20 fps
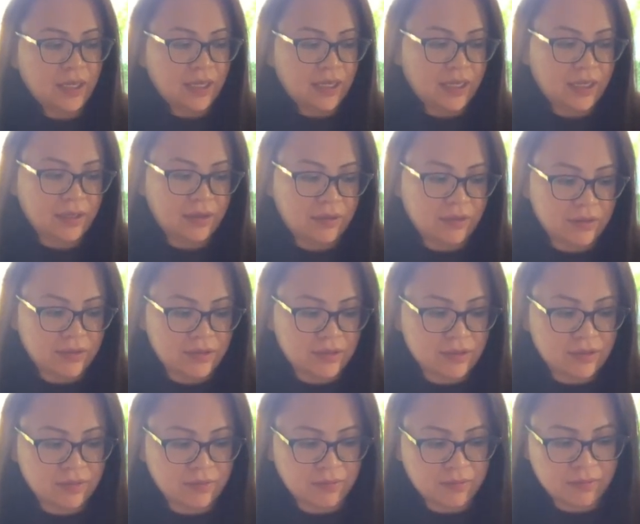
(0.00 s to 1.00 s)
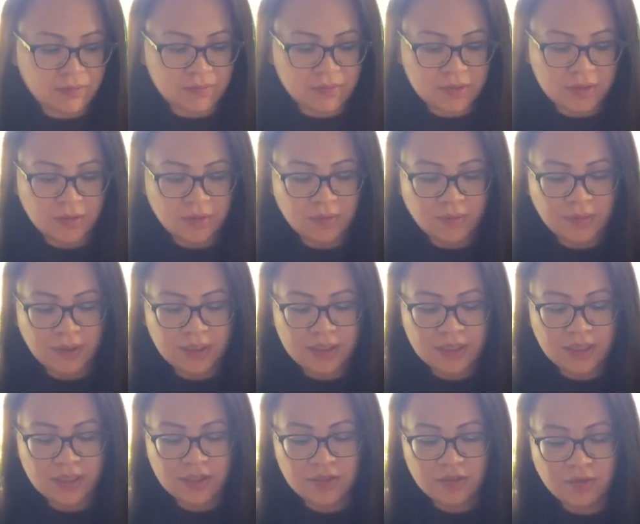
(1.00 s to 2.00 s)
And so once
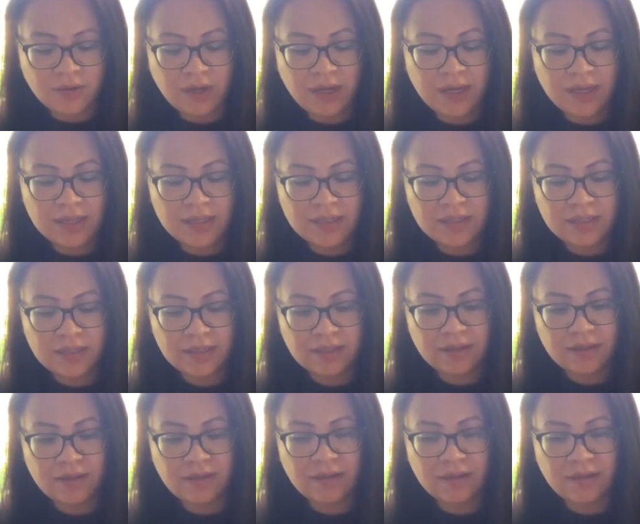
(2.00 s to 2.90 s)
it dries,